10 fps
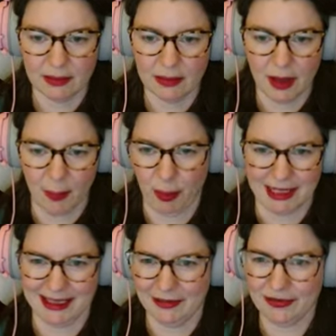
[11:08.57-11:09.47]

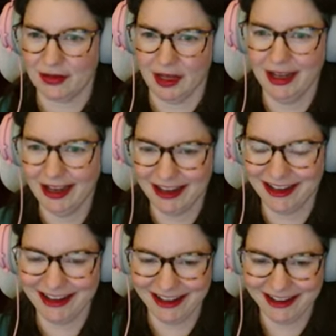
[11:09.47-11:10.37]
oppressive.
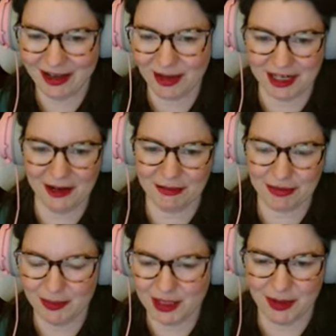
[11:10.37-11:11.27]
There wasn't enough
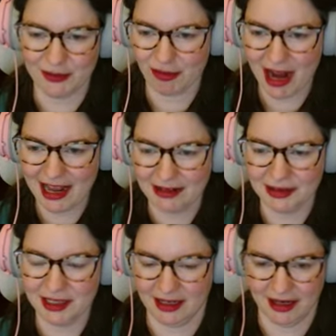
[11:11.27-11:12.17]
room to move around,
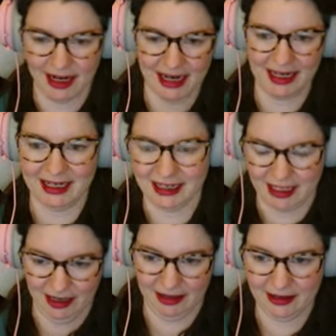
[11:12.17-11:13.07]
and I needed
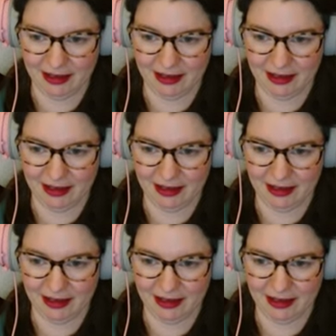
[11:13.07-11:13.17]
to,